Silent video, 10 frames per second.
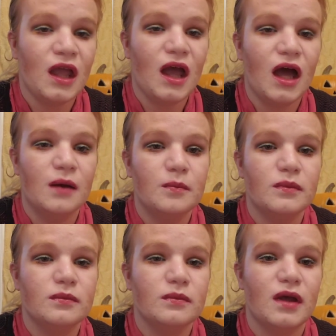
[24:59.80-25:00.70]

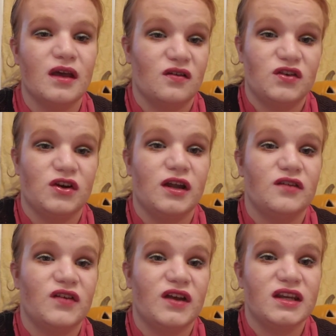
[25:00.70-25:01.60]

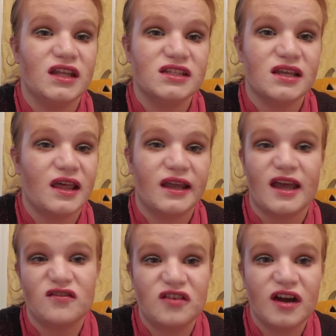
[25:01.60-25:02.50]
I need to, like
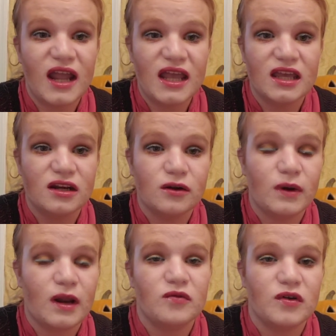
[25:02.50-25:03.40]
after I eat or
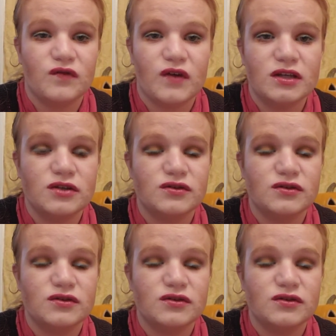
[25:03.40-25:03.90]
whatever, if I do